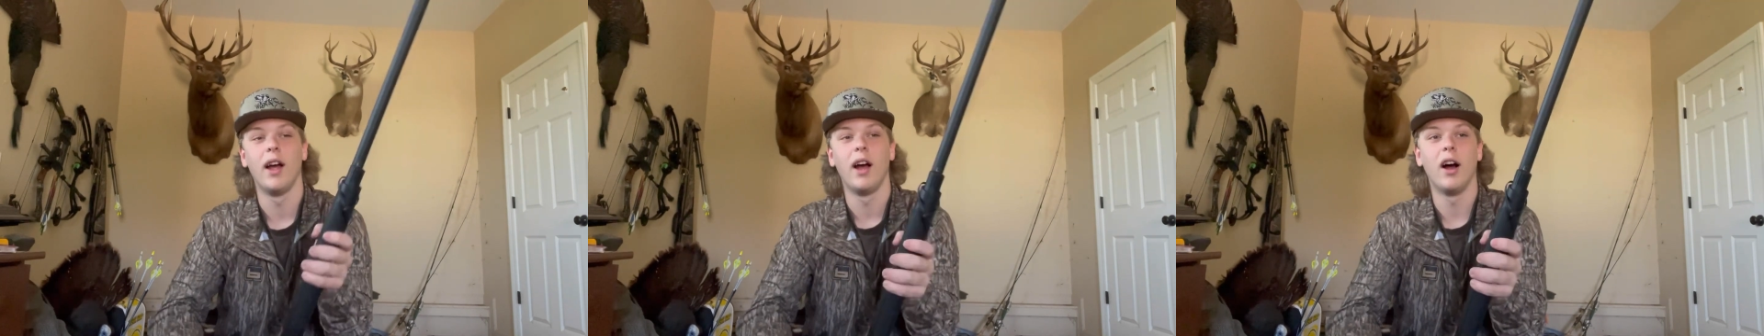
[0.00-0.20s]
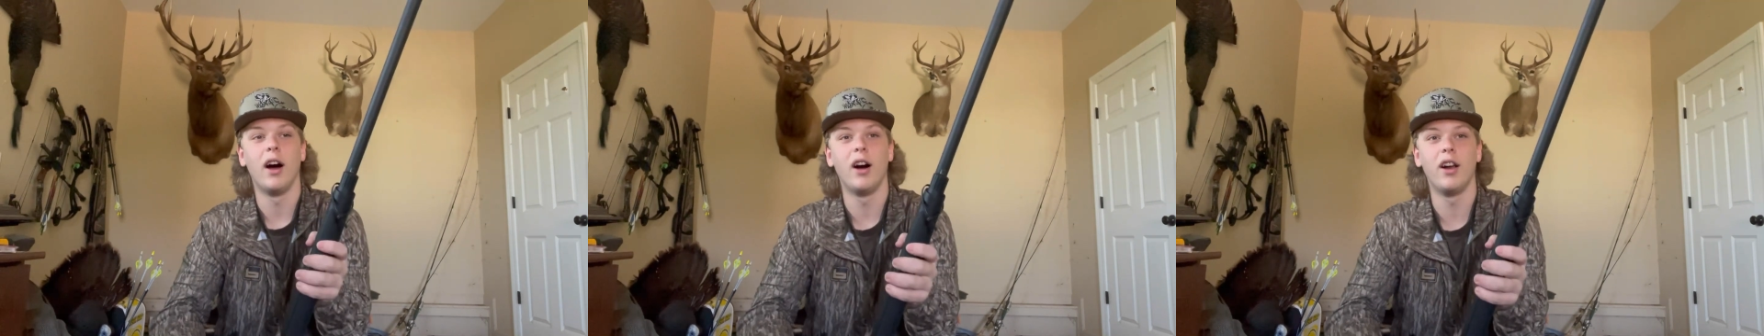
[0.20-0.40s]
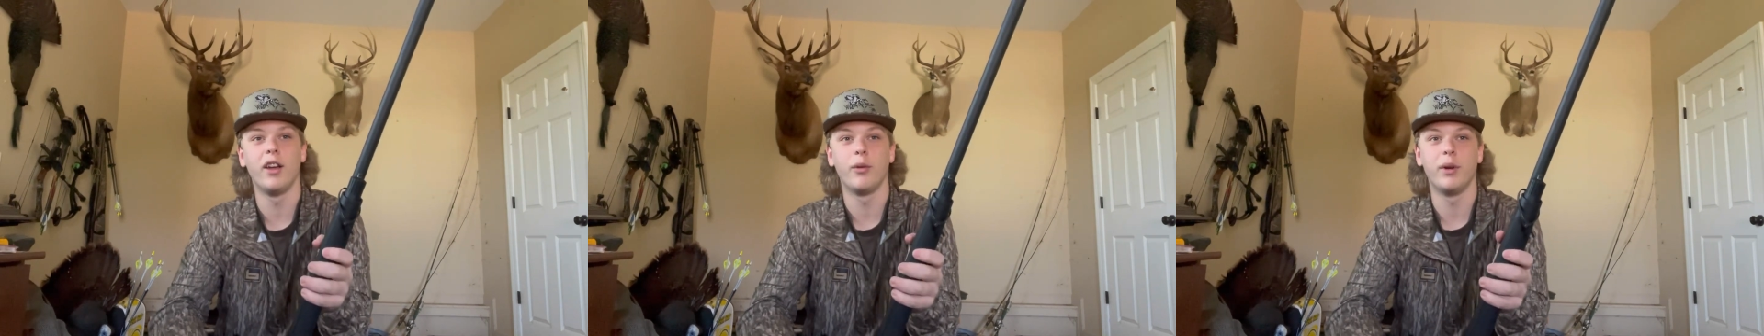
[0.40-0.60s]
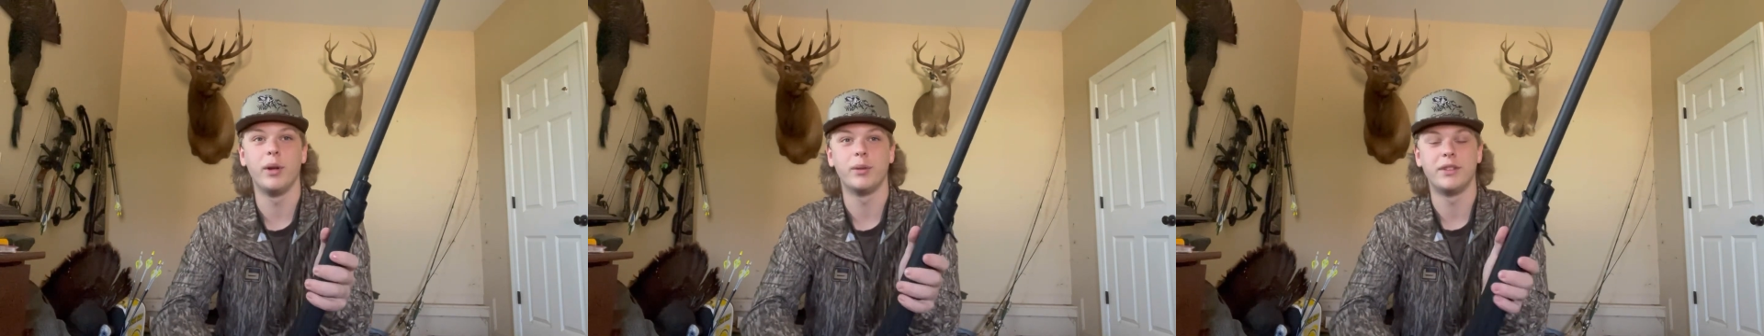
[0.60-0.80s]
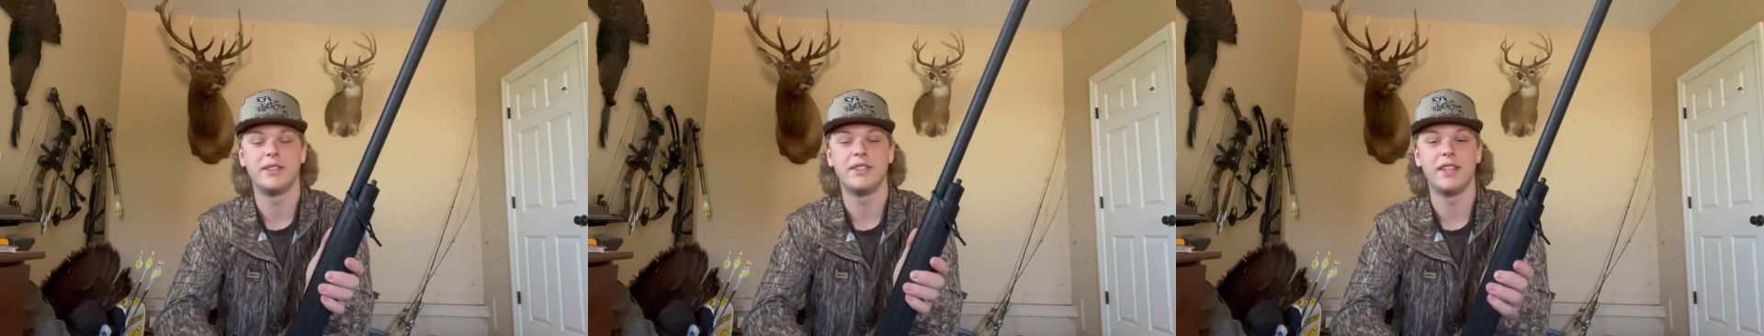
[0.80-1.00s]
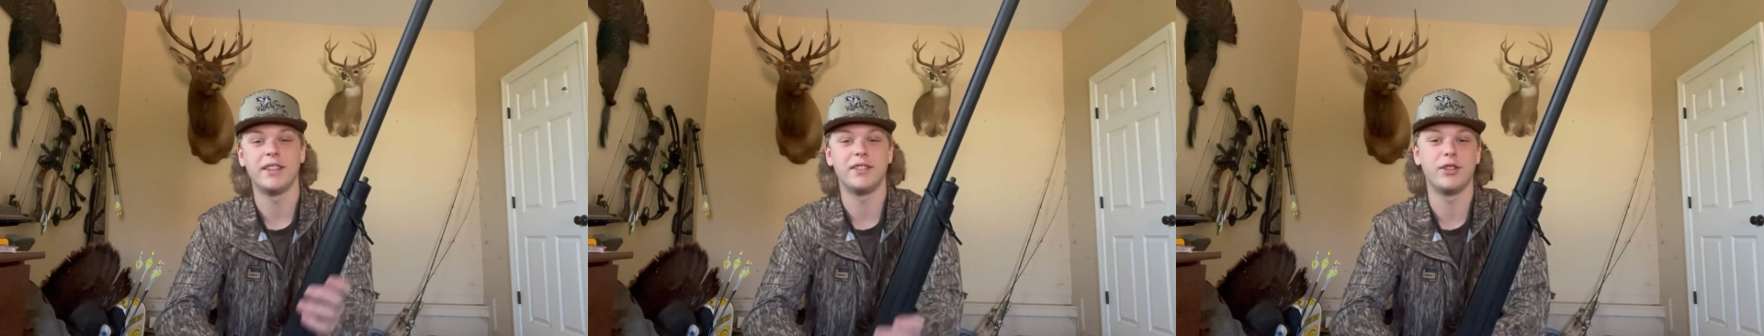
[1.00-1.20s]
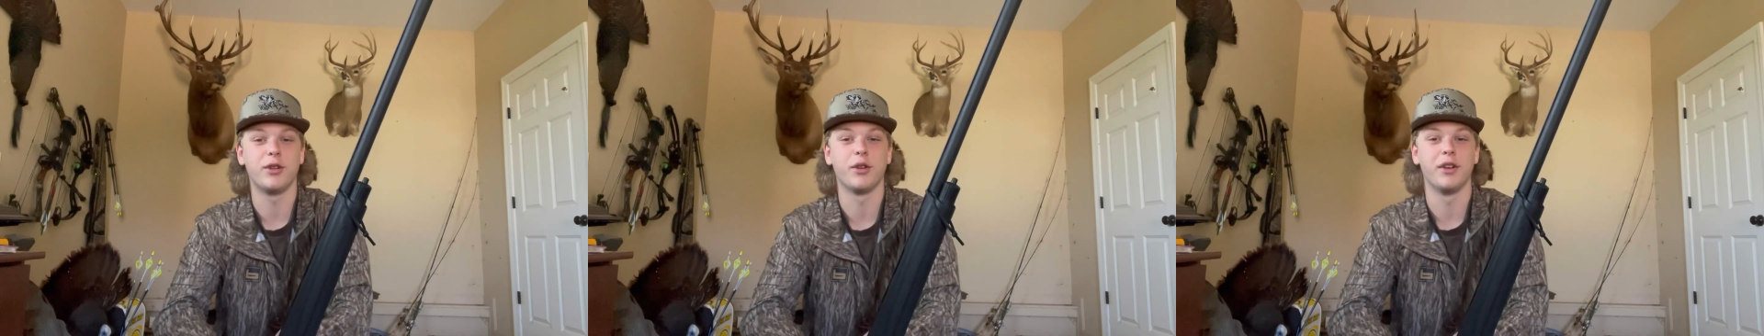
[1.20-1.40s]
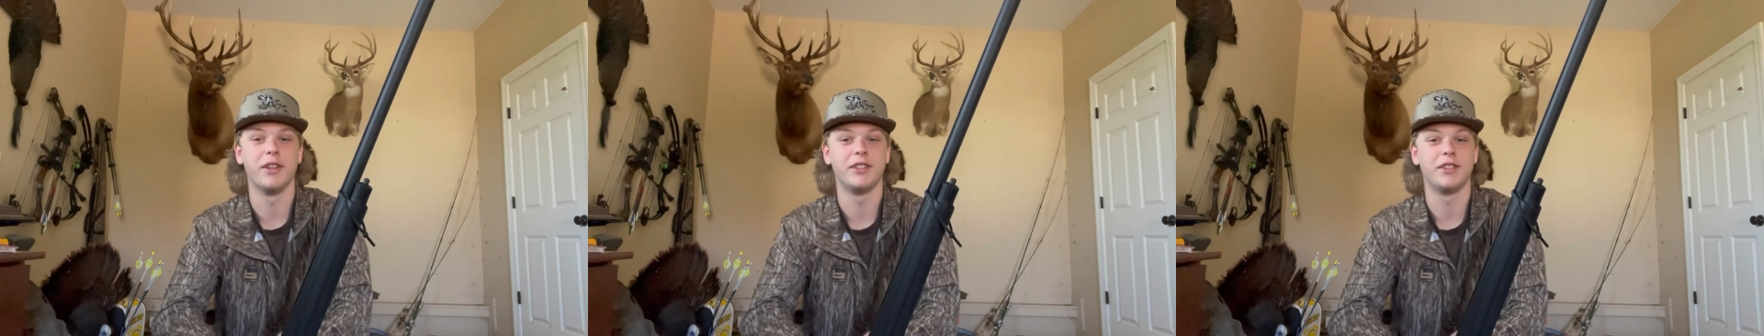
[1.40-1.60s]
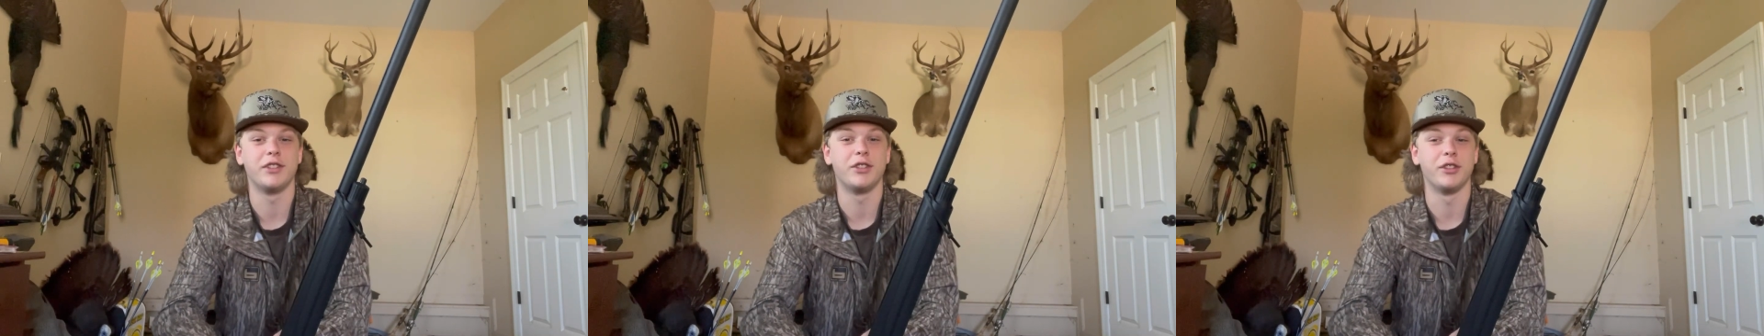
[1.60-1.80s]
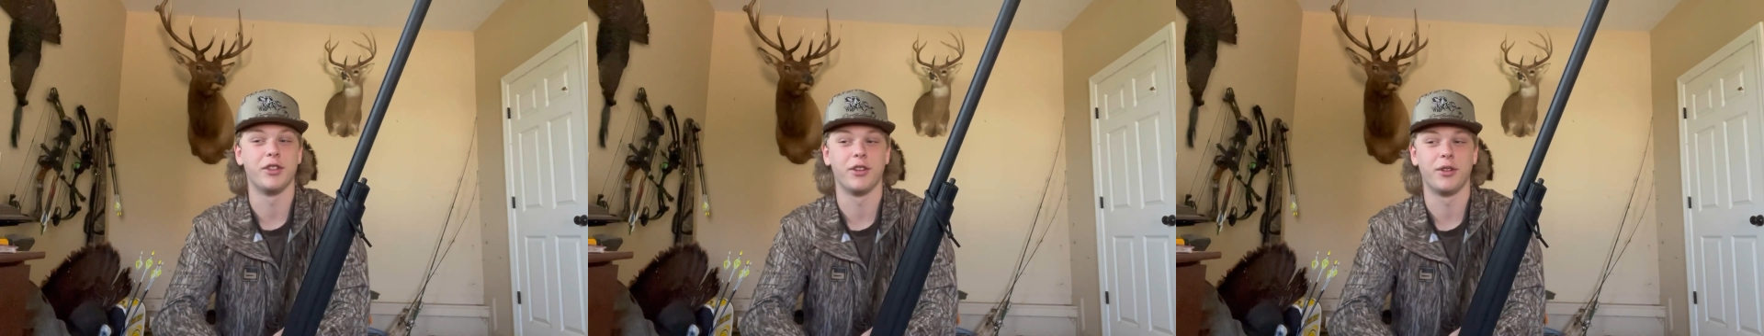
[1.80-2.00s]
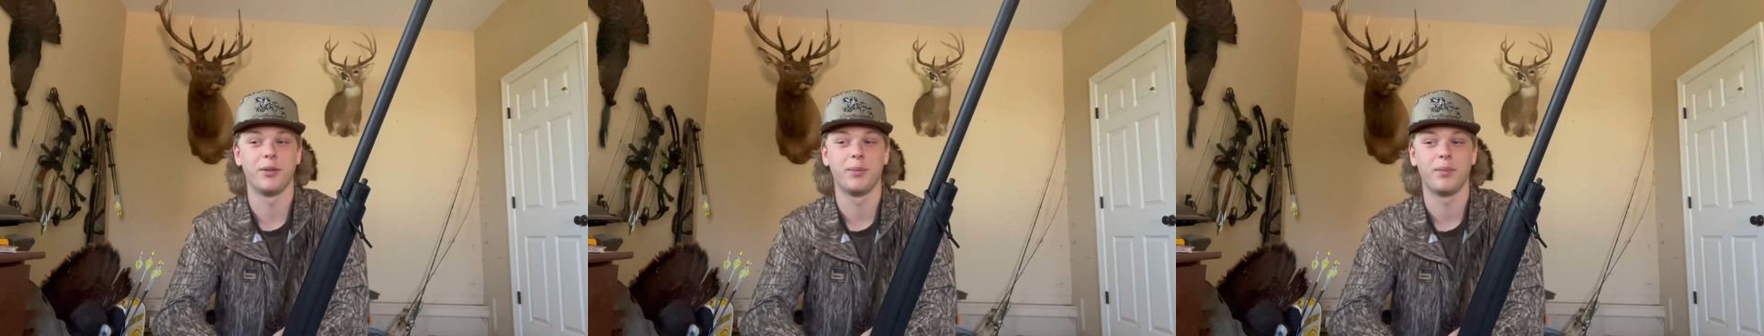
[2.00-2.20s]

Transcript: when it was 6 degrees this year